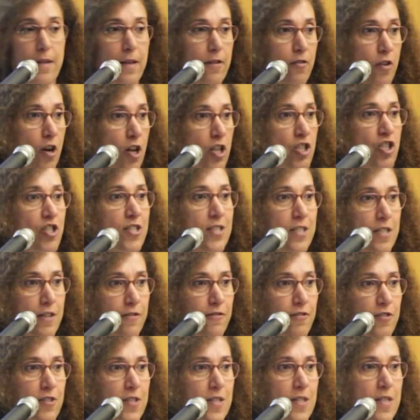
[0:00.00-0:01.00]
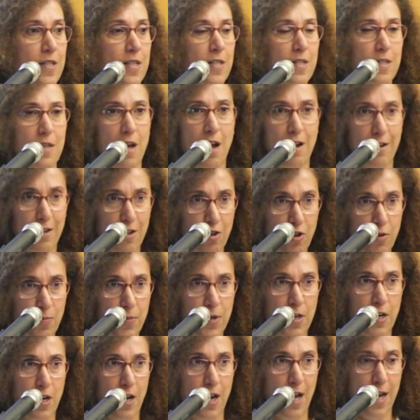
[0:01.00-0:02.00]
Religious differences are
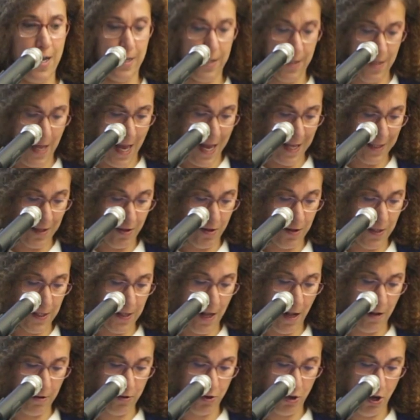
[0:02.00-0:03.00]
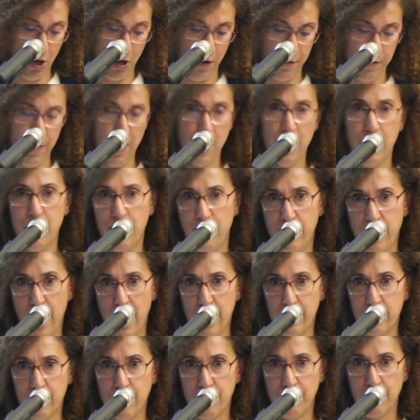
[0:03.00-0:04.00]
criminalized as a result of
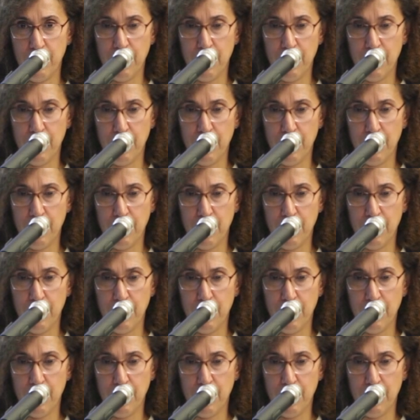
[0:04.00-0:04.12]
that